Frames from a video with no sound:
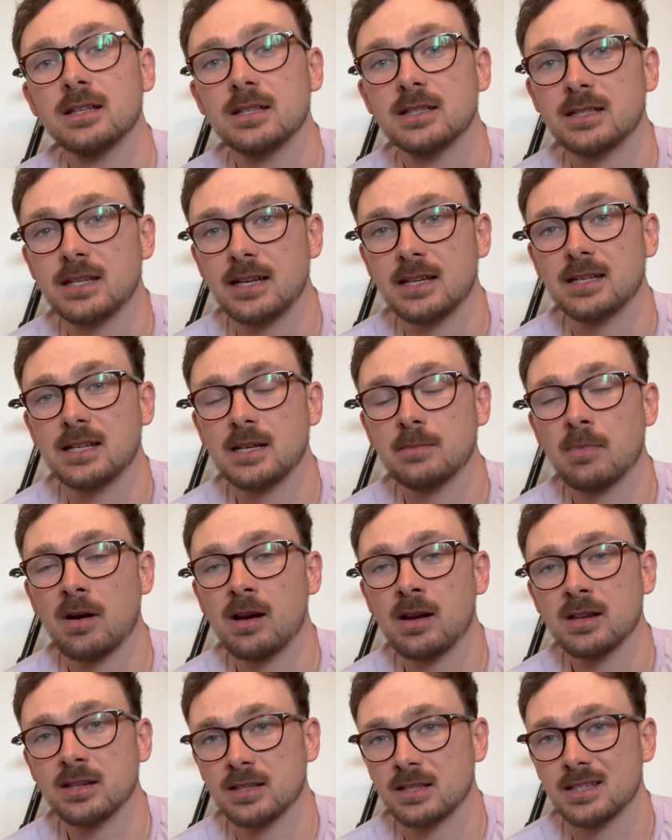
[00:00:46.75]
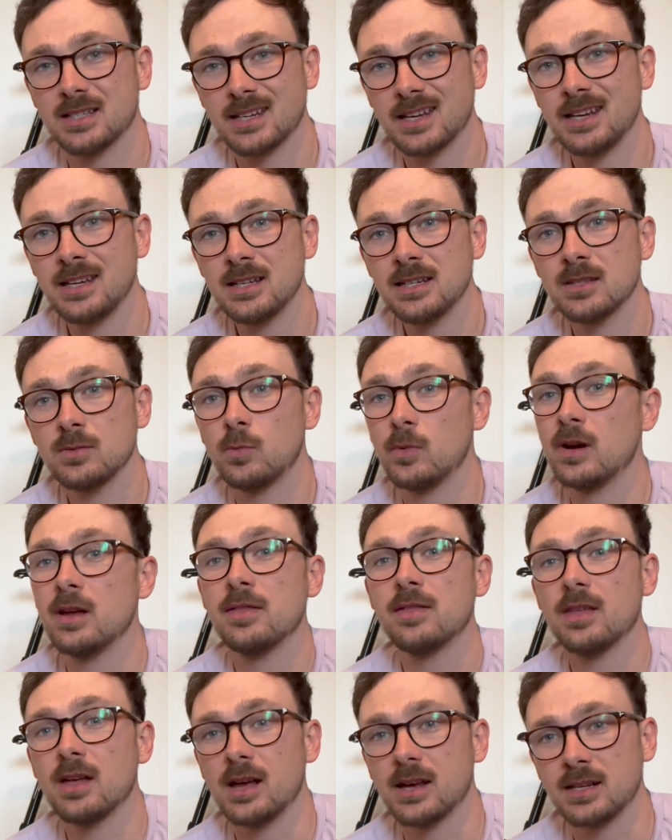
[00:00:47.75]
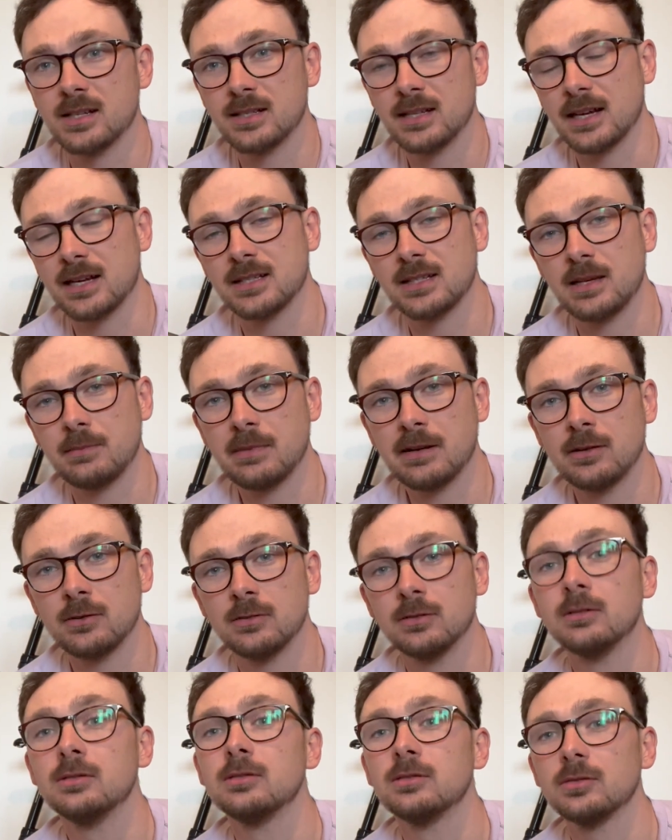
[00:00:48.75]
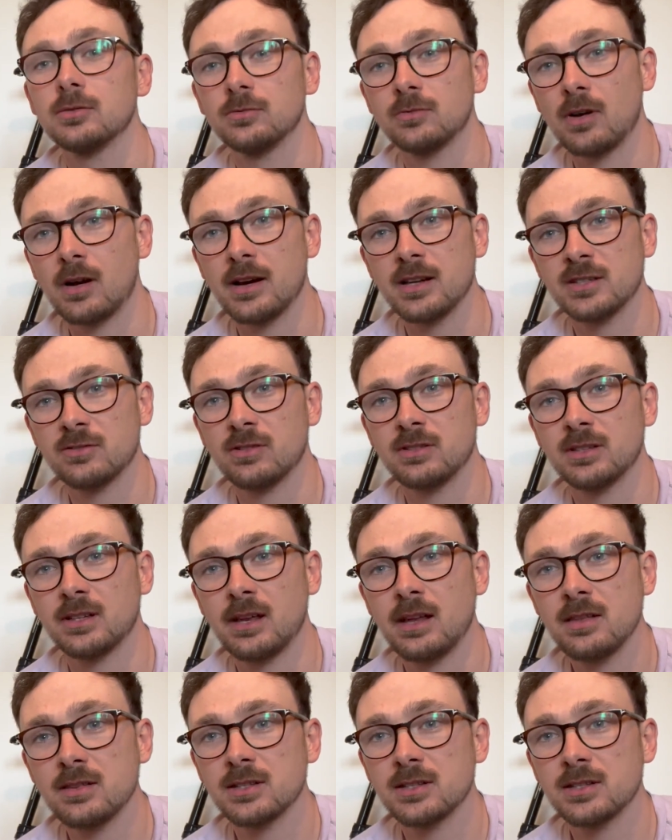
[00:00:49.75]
TT bars and skis with a 60mm riser underneath,